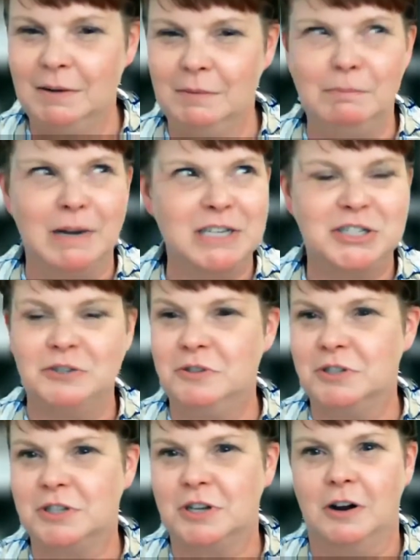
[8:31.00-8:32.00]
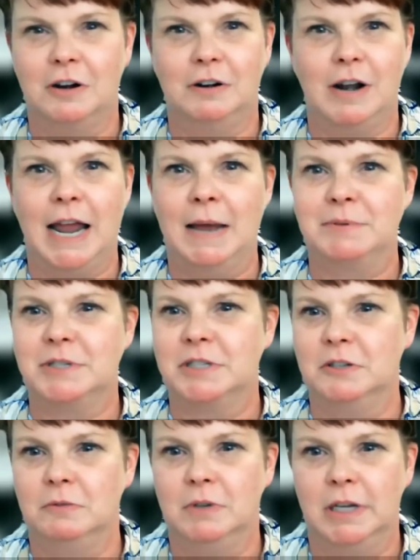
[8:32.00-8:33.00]
My students are
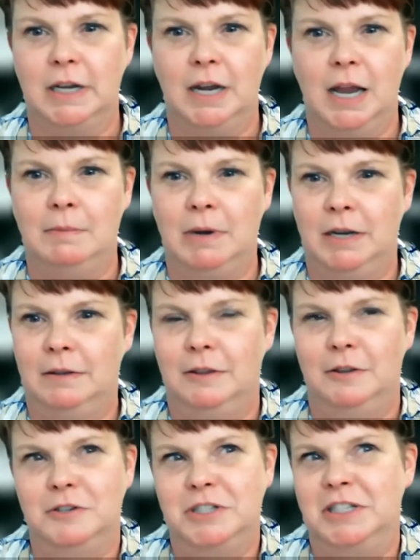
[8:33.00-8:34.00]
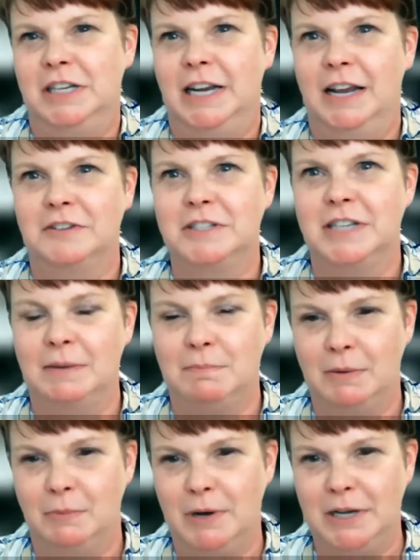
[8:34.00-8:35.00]
absolutely, they're sitting outside
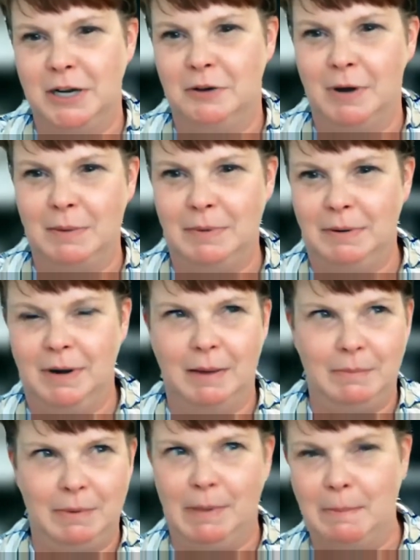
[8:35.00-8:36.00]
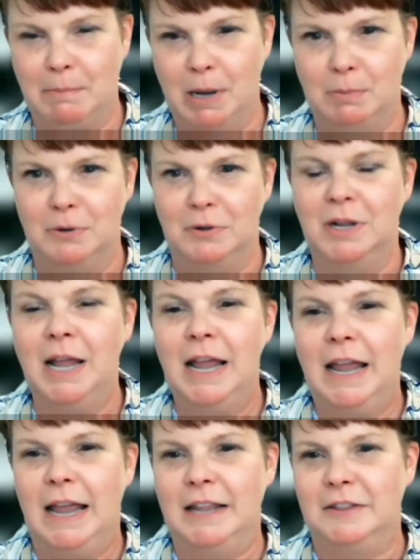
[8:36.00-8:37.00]
my window. I'm in my bubble,
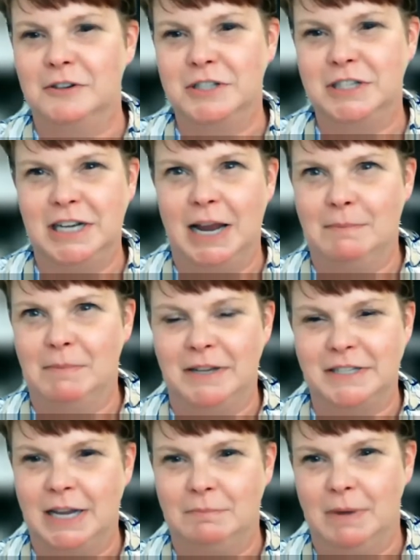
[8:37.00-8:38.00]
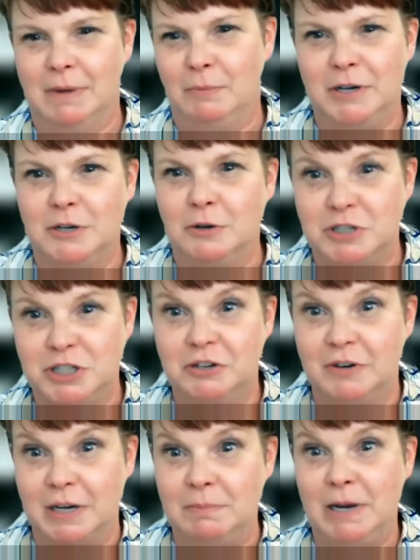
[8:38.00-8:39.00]
and they're sitting outside my window
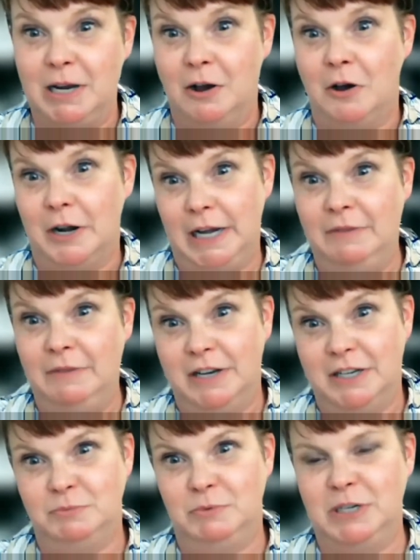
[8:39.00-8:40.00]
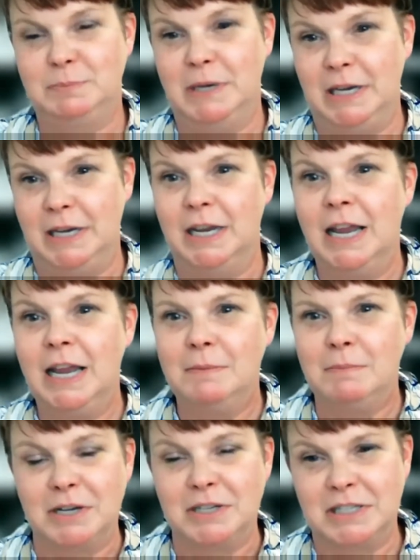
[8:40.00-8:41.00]
cheering me on even as we speak,
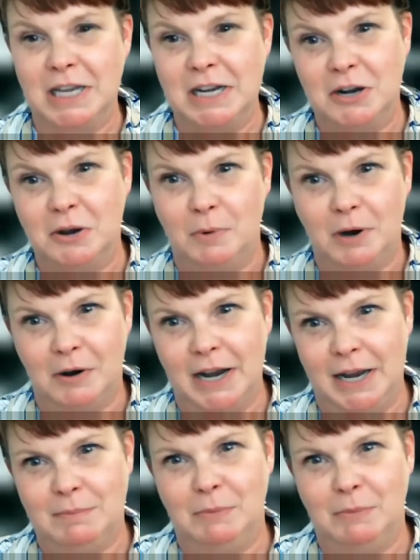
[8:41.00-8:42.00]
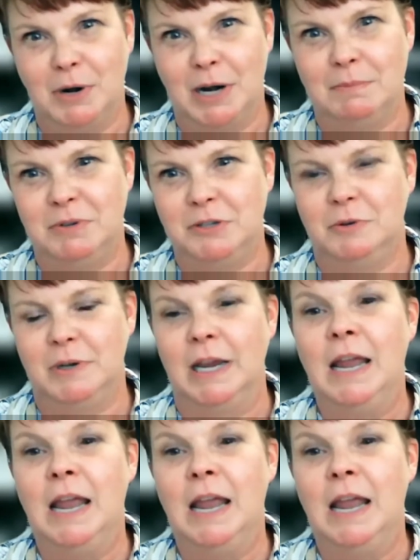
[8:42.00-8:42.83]
because they know where I am and what I'm doing.